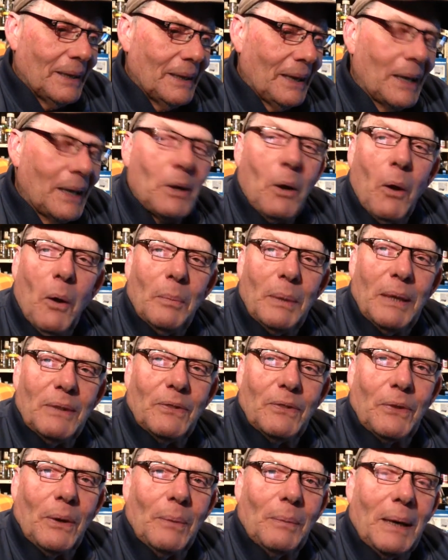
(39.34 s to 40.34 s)
a
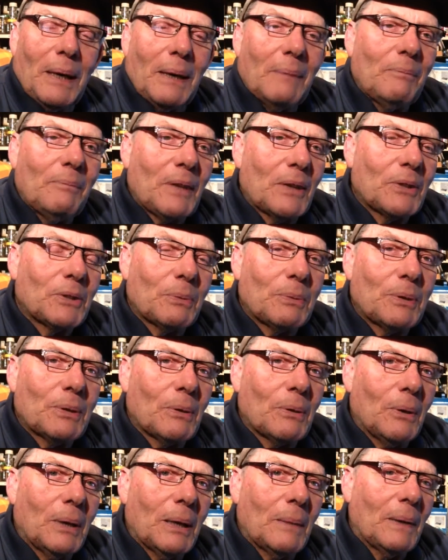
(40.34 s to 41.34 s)
comment from a
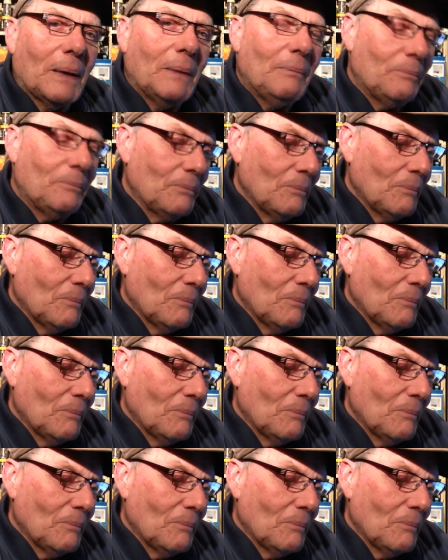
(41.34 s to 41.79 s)
subscriber